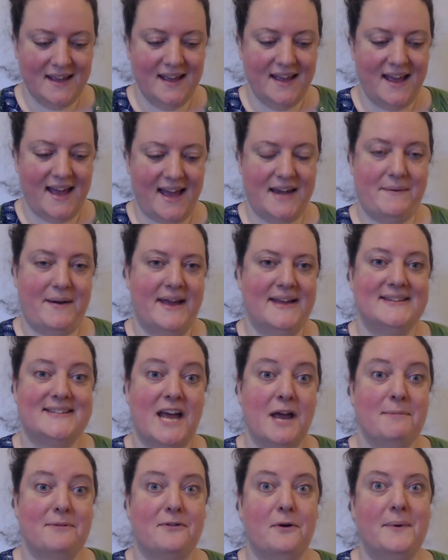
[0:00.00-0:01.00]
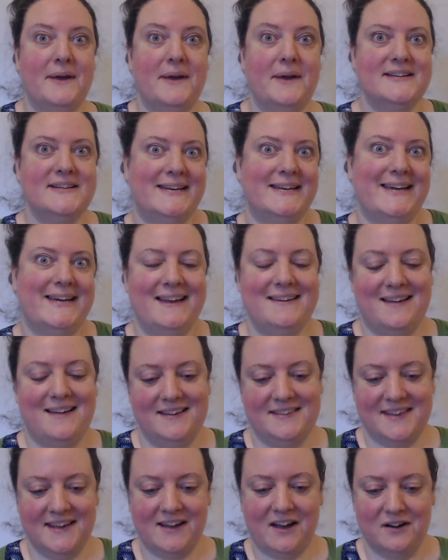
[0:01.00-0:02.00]
Anyway, so before we go dead again, I
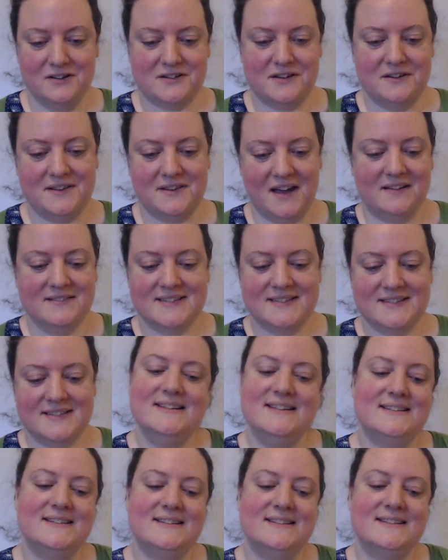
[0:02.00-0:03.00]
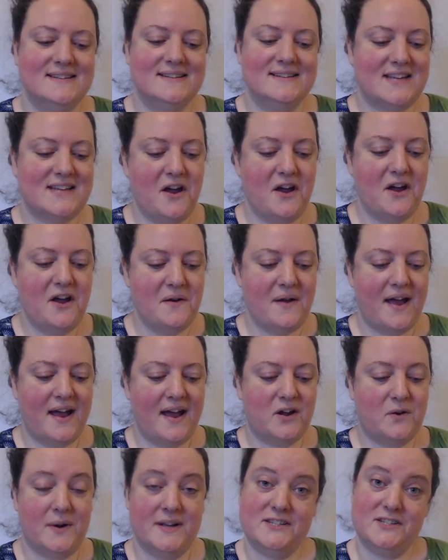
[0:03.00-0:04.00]
think I'll do the answers. So
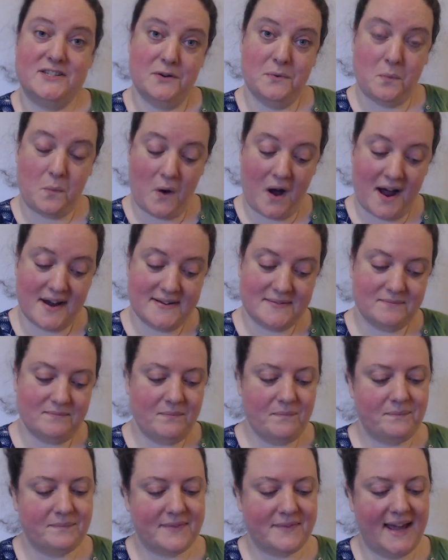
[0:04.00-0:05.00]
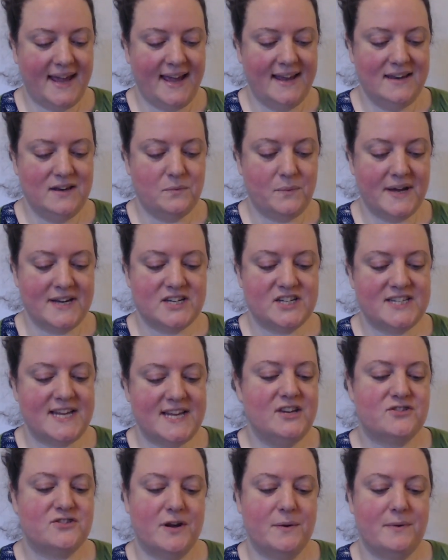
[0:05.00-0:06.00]
question 1, in which
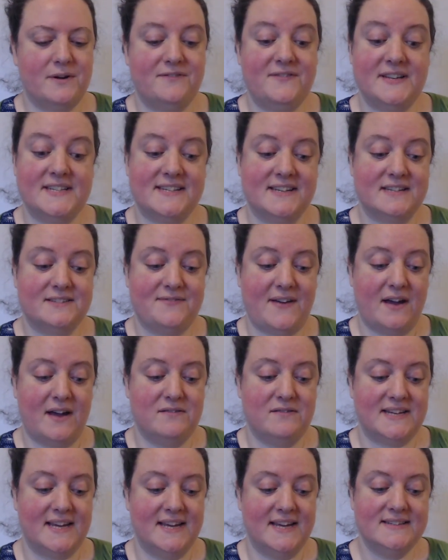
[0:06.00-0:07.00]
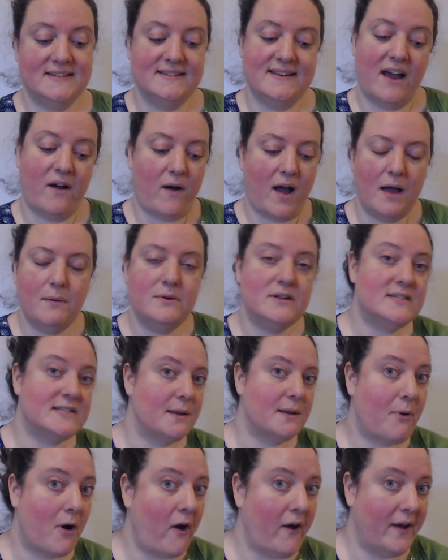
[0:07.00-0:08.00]
century were Fiskars founded? Now I was
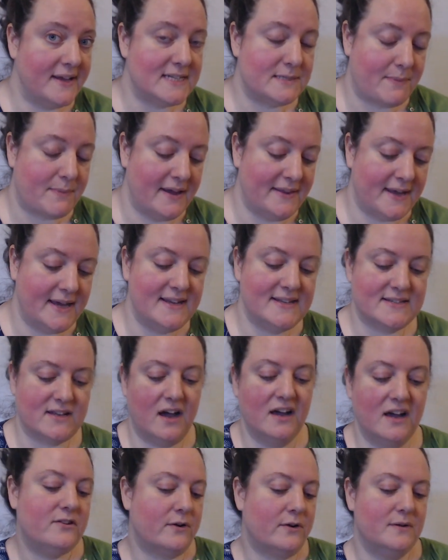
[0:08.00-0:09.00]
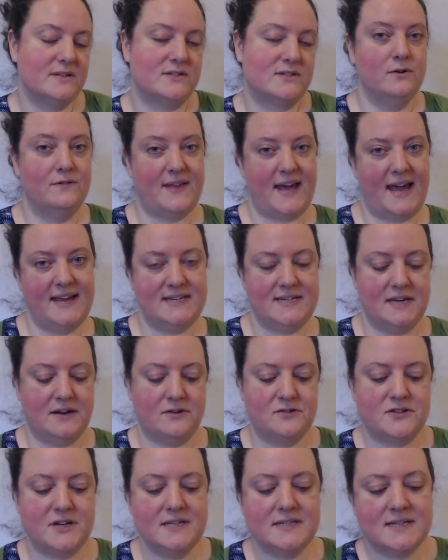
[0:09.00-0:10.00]
surprised by this. I thought it was sort of
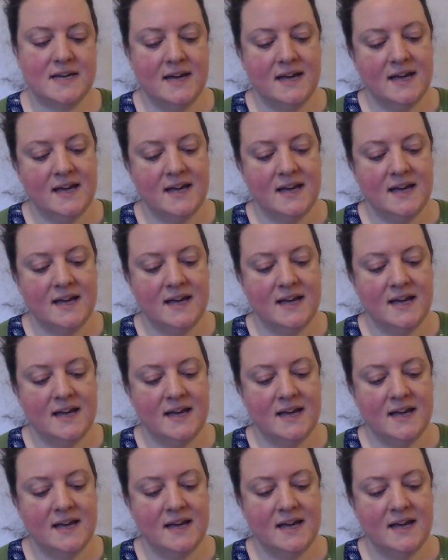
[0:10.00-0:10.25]
1800s.